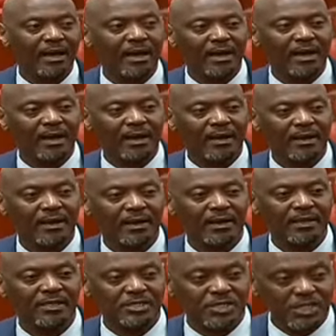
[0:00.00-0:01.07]

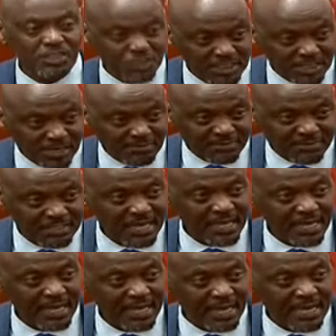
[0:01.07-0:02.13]
initiatives in
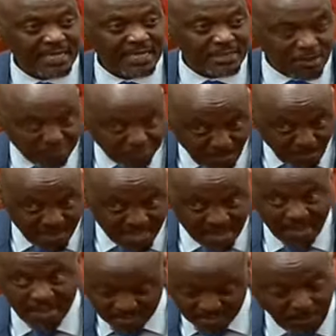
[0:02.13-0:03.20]
reforming
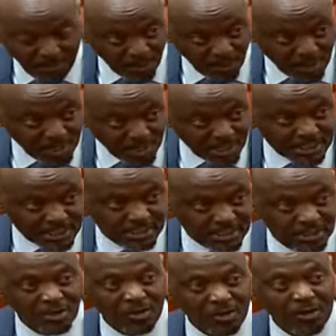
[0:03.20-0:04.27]
the police
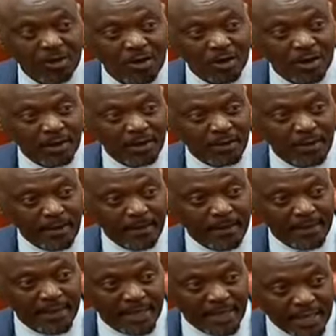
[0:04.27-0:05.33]

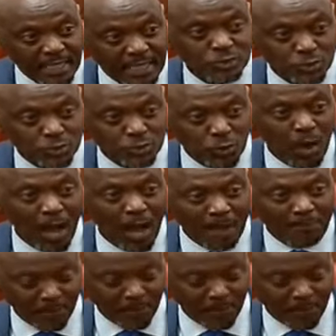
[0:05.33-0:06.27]
into a police